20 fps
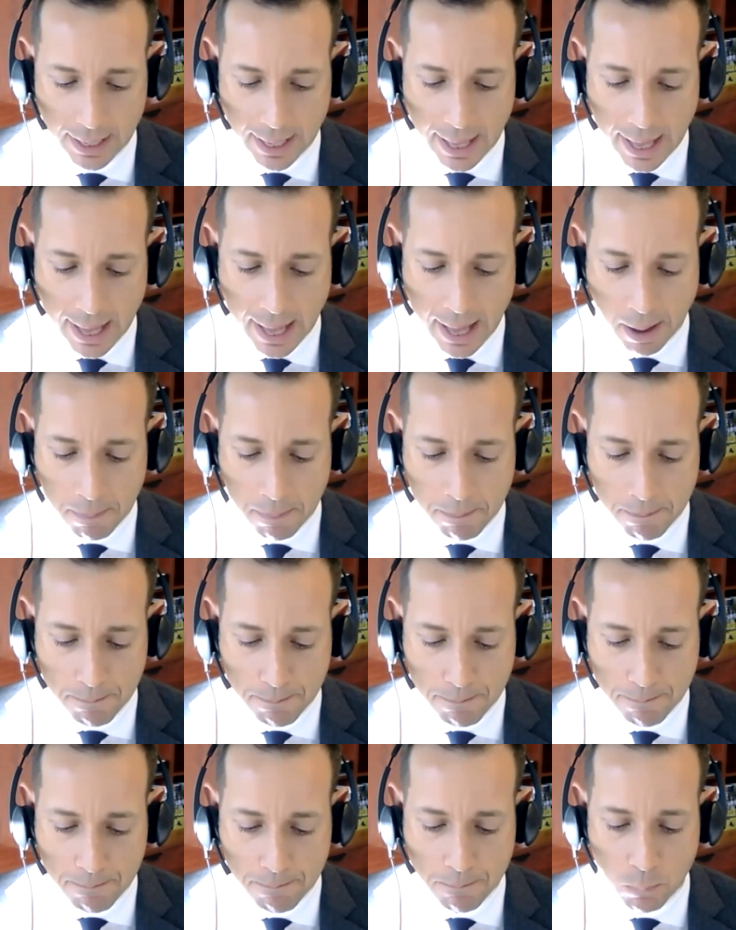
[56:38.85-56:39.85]

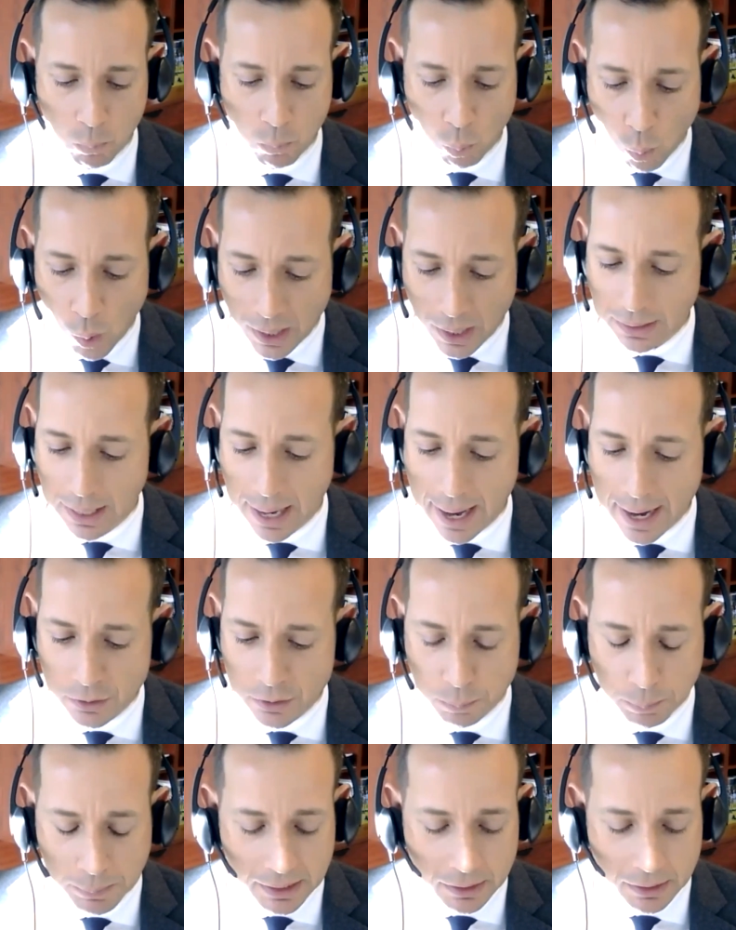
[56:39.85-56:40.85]
One
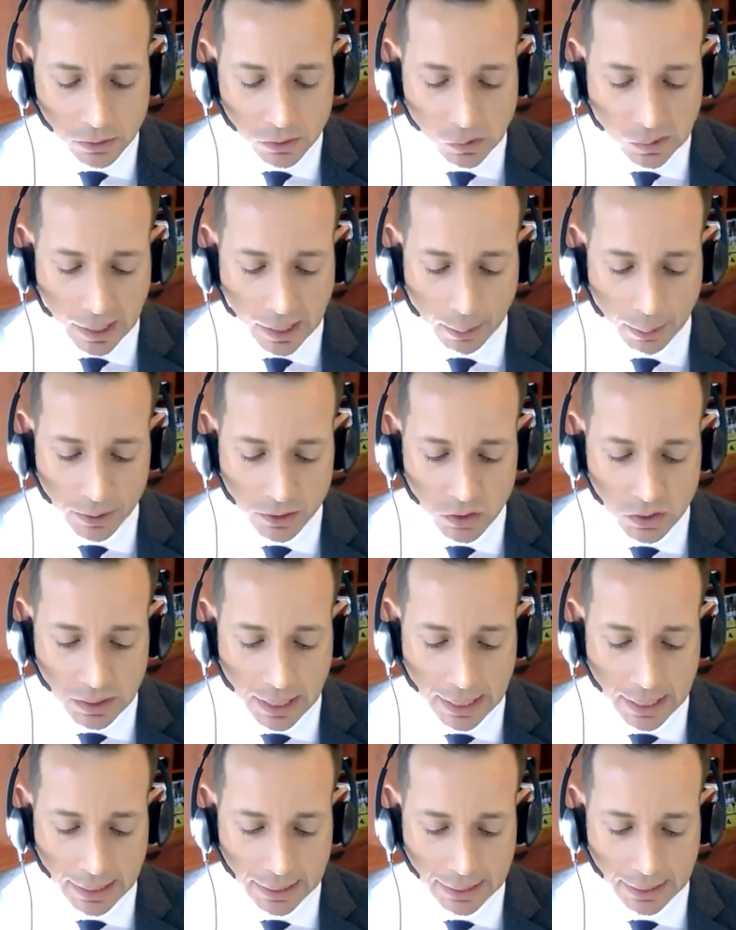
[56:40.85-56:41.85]
last piece that I would
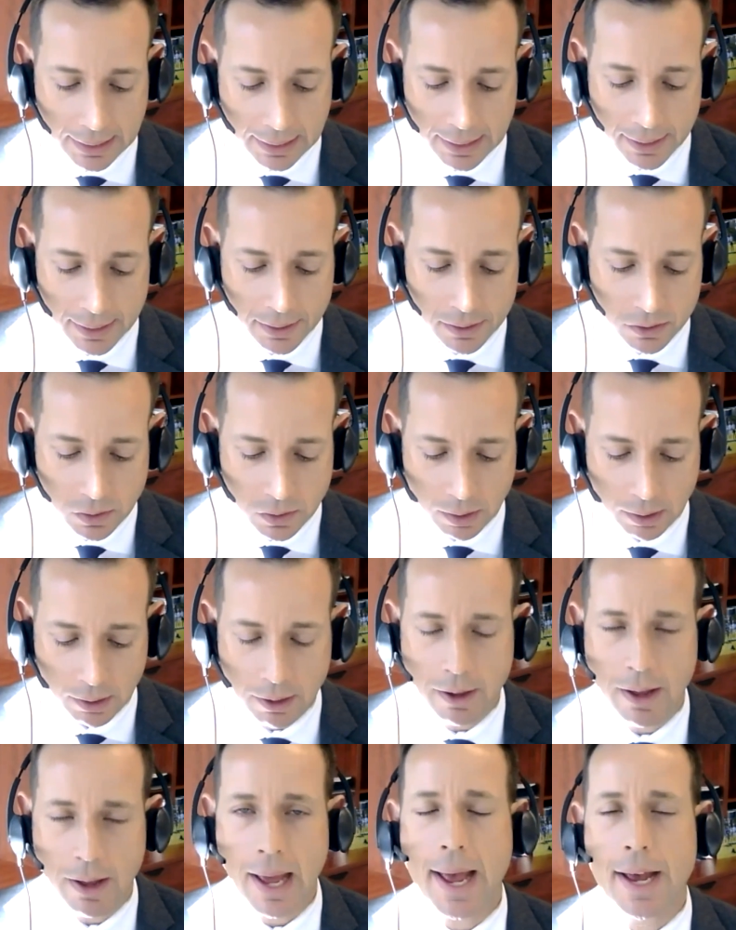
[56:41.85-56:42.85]
say is,
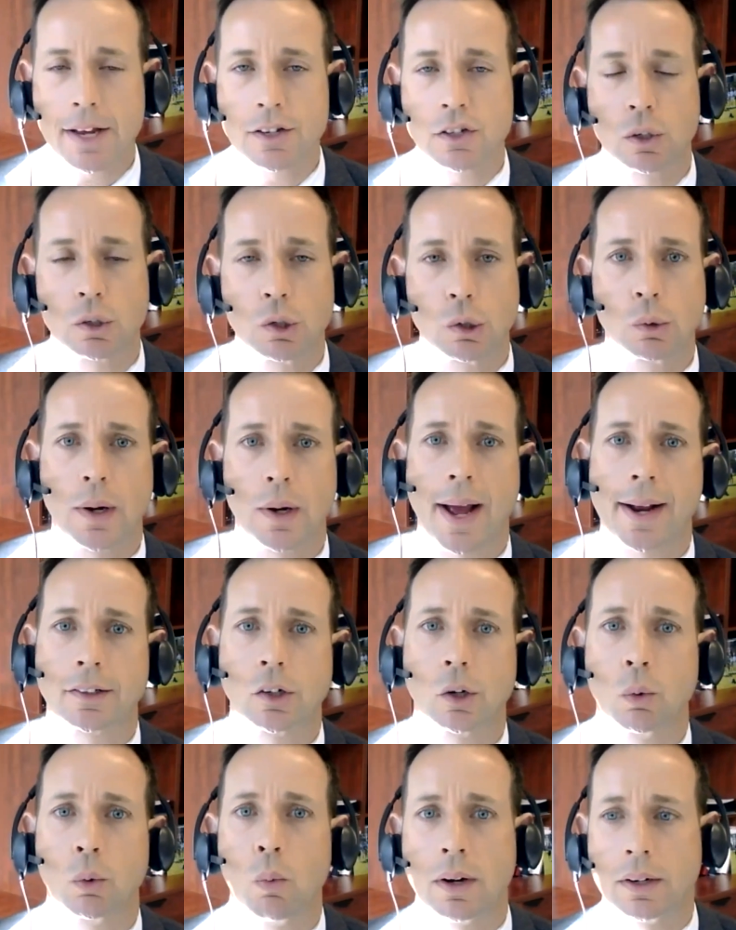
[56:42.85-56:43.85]
as a
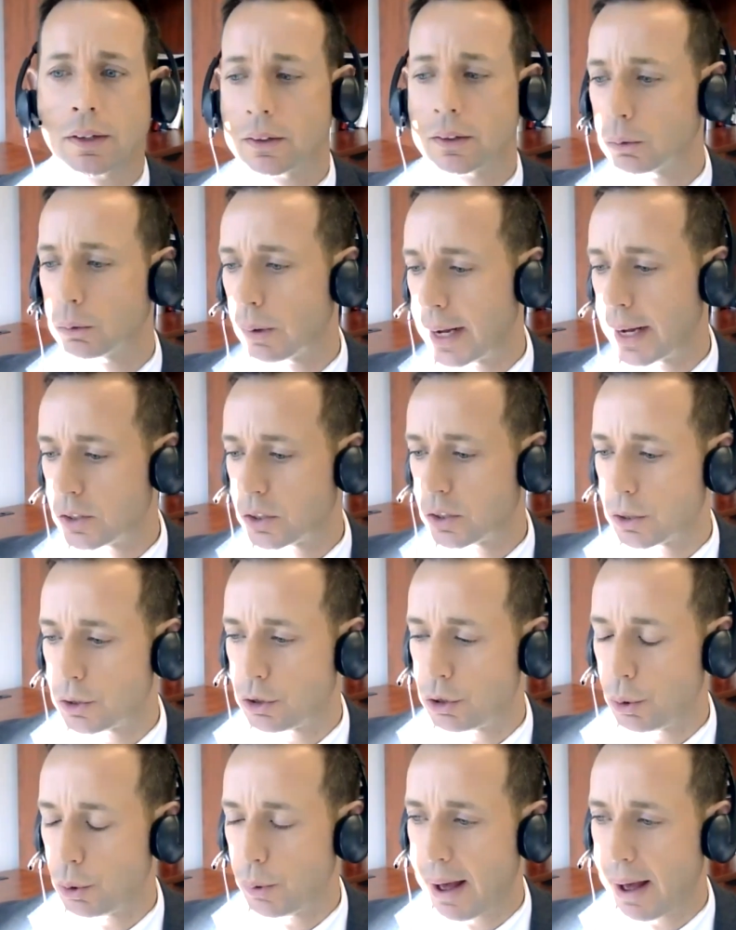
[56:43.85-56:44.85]
director, one of the rights
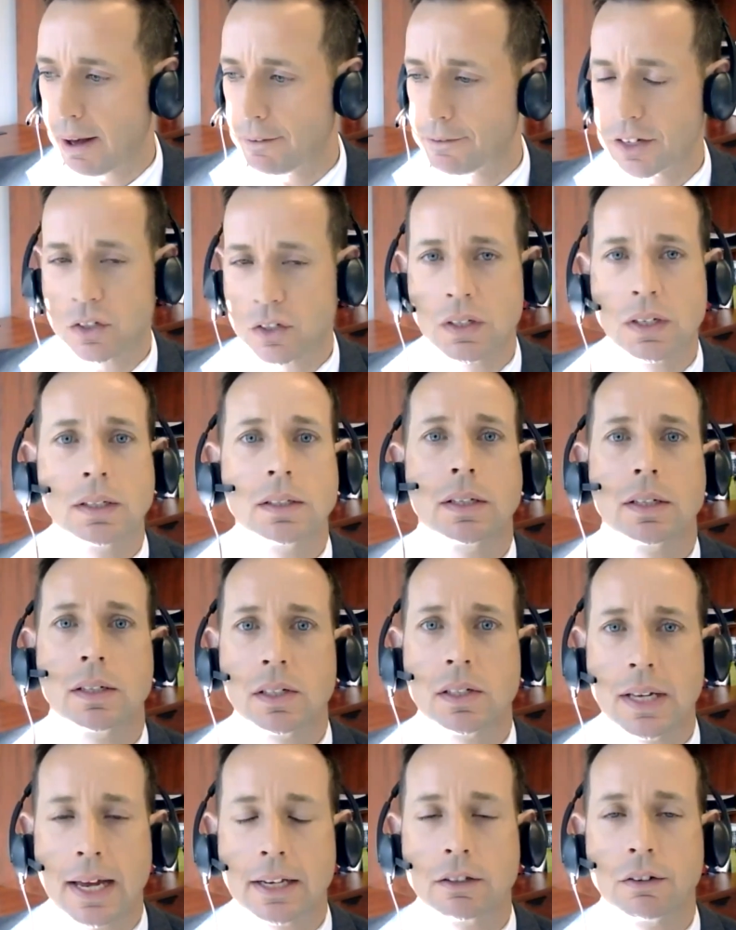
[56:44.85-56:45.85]
that you have is to
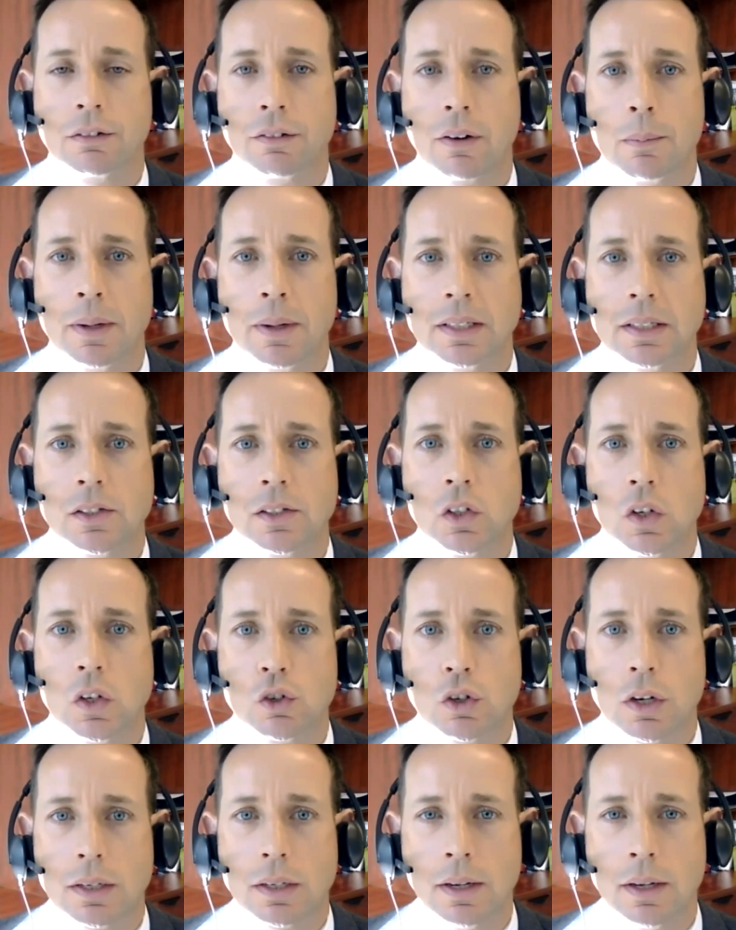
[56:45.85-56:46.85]
dissent from a
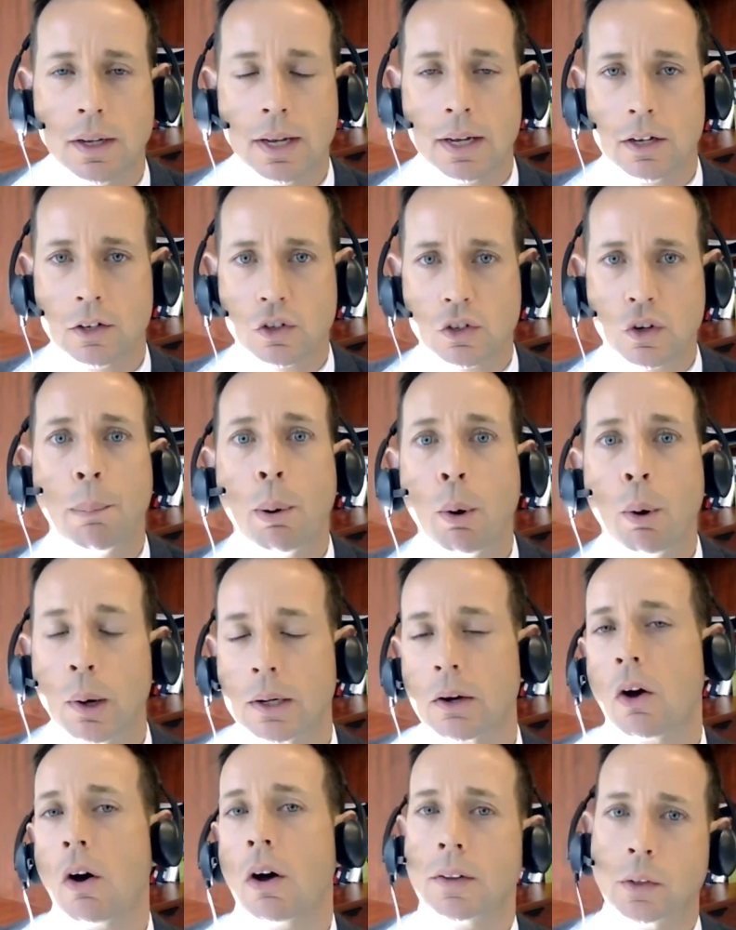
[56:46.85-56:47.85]
decision, to put
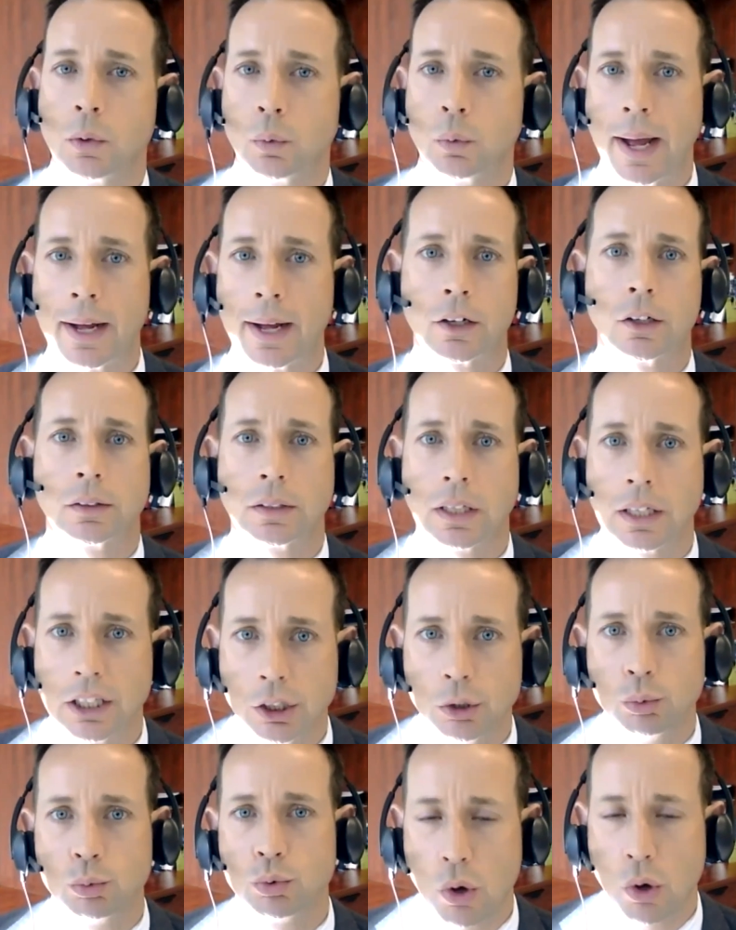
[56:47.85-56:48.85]
on the record that
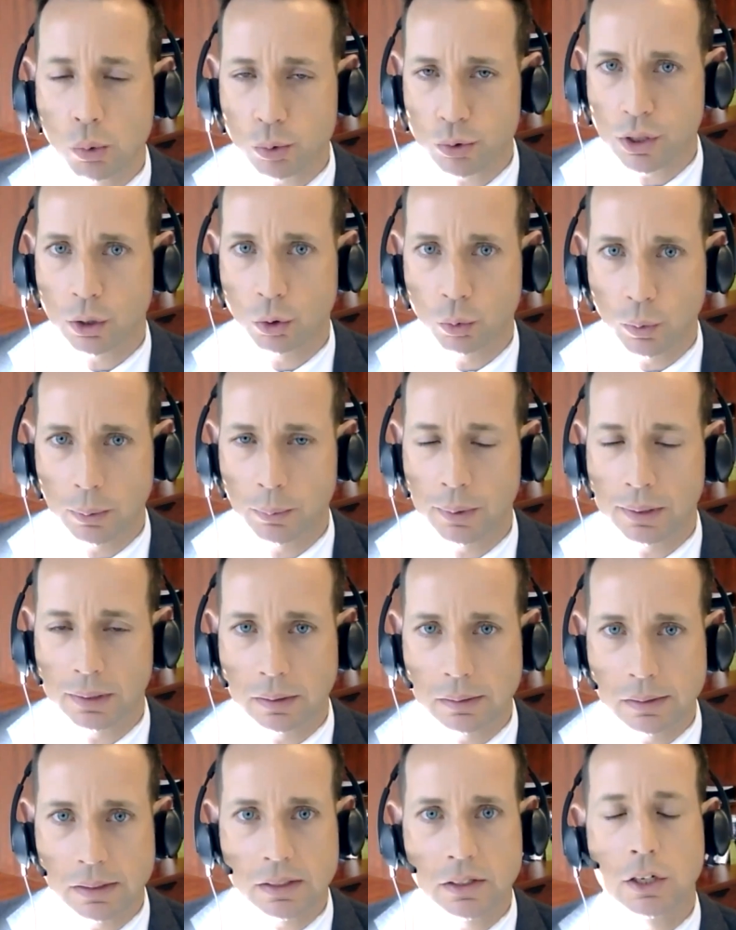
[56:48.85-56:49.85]
you don't agree with the
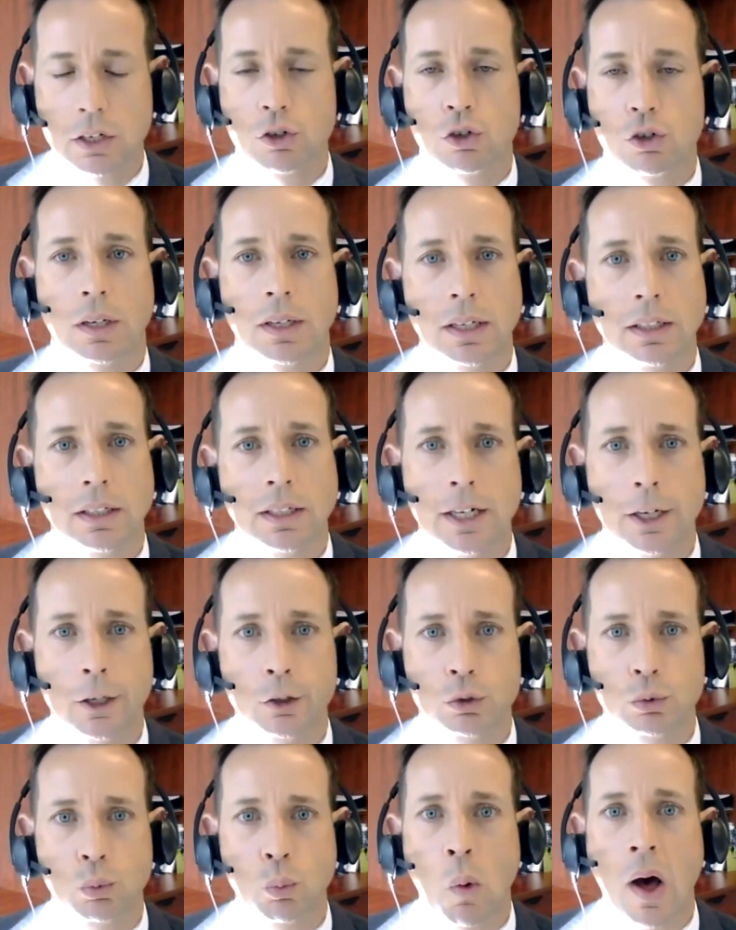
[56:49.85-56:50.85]
decision and
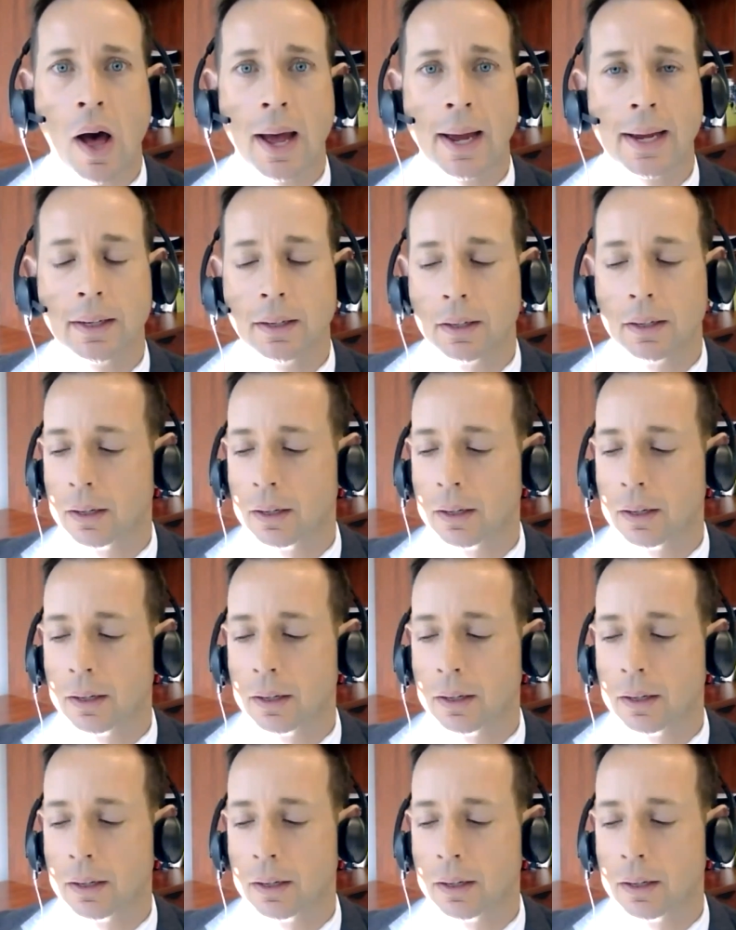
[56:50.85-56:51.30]
here's why.